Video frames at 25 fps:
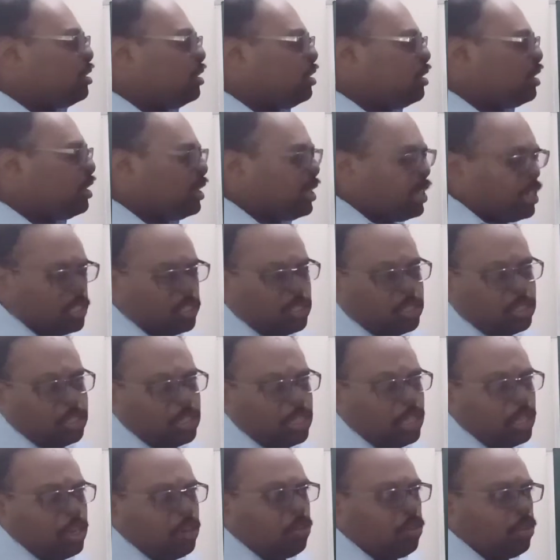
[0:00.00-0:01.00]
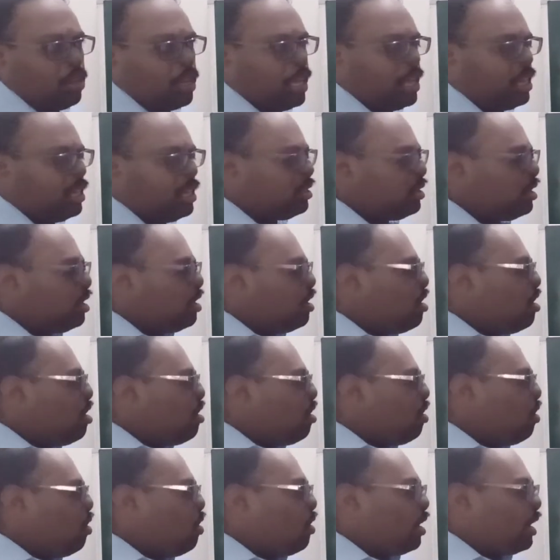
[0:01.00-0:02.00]
in the terrestrial
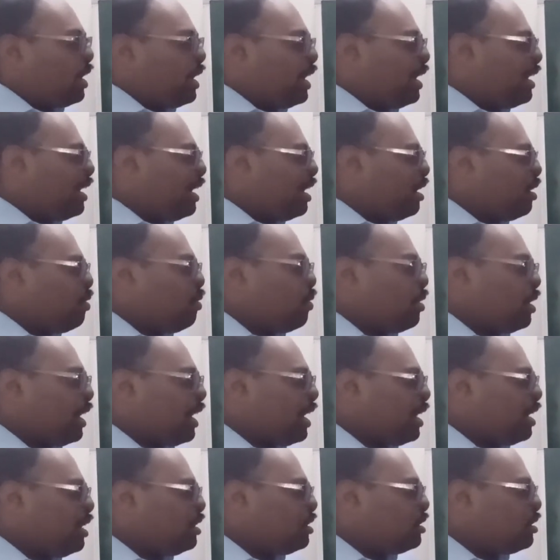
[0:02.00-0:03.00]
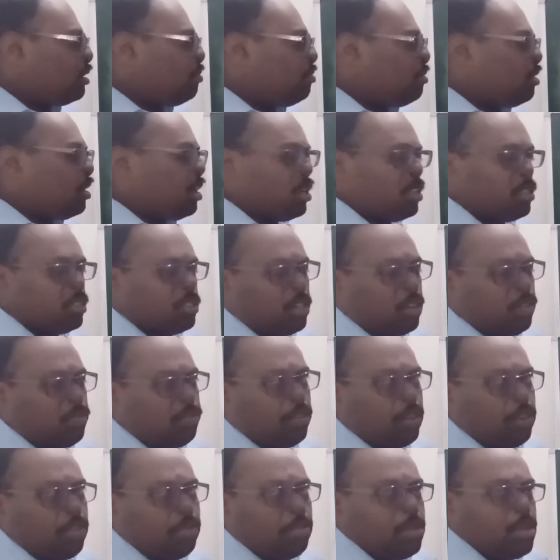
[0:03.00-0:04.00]
organ and organism terrestrial
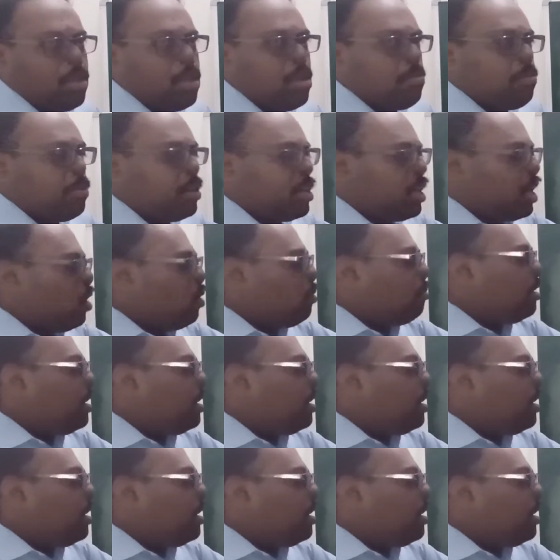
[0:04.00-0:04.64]
field. But how